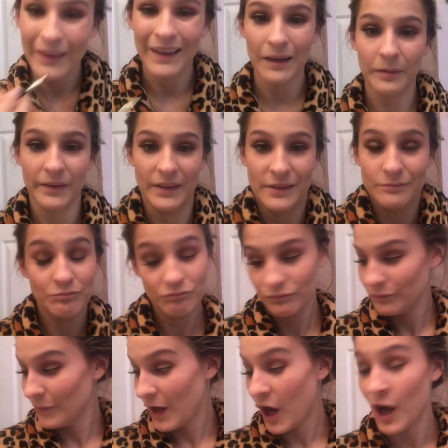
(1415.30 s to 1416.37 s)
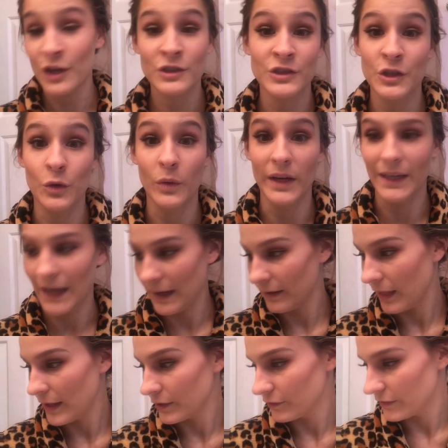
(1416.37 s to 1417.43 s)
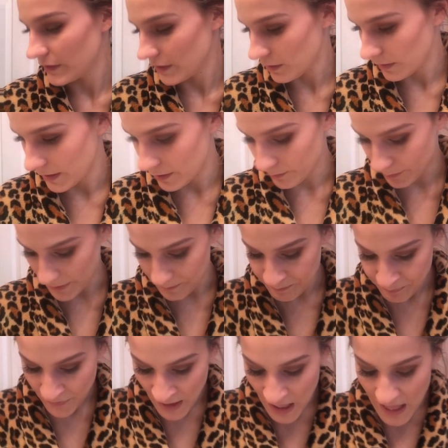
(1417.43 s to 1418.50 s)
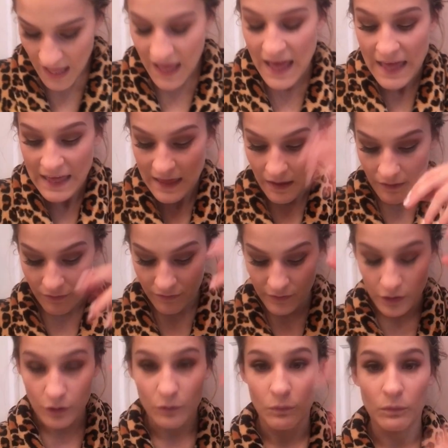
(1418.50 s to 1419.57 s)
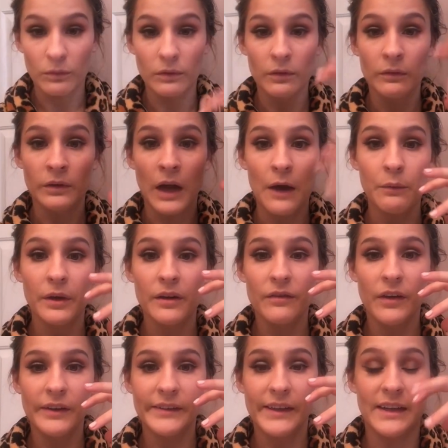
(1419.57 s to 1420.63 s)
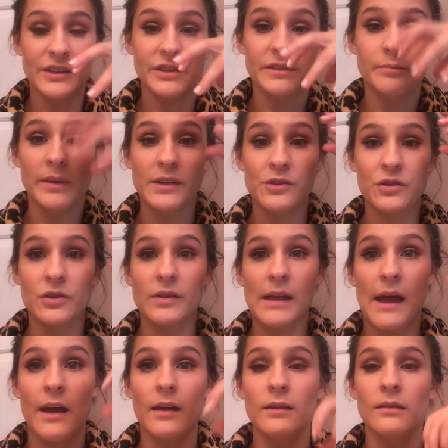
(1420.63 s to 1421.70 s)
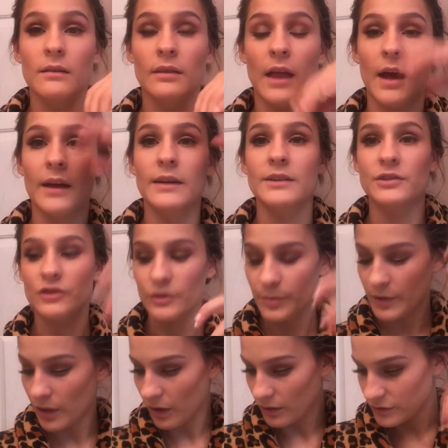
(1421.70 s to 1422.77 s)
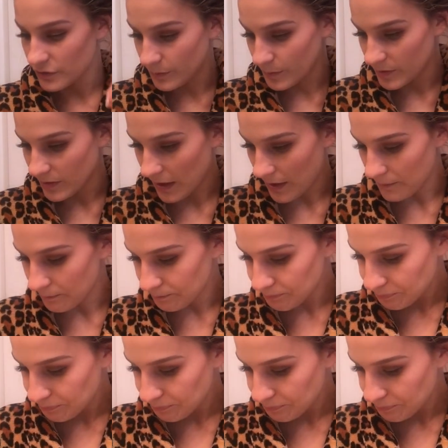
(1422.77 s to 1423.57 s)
How about this? I'll just do a winged eyeliner video later, but if you're not wearing false lashes, make sure that line is super dark, super tight.